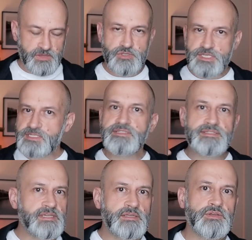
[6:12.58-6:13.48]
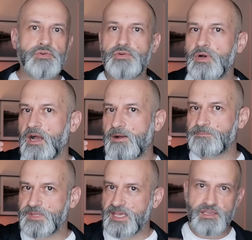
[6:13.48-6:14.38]
If you just continue
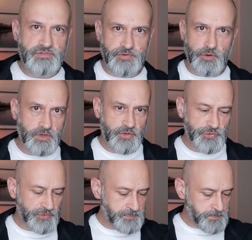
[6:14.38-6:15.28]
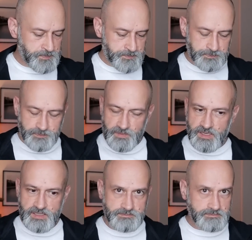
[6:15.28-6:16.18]
taking photos
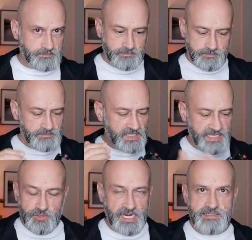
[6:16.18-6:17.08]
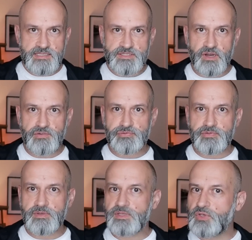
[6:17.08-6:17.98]
and your lens is off,
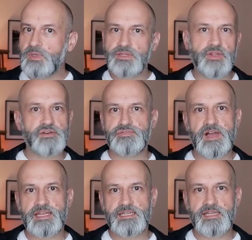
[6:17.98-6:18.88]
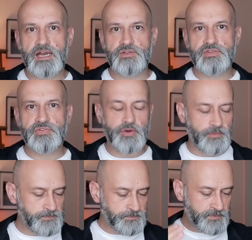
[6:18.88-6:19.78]
you will not find it out.
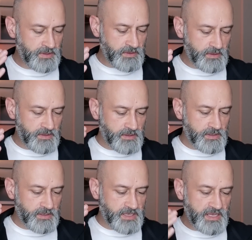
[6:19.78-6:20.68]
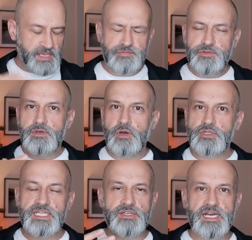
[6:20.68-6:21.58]
So if you know
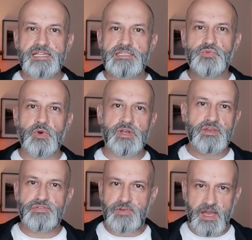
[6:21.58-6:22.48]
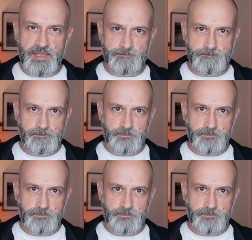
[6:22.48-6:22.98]
that your lens is working fine,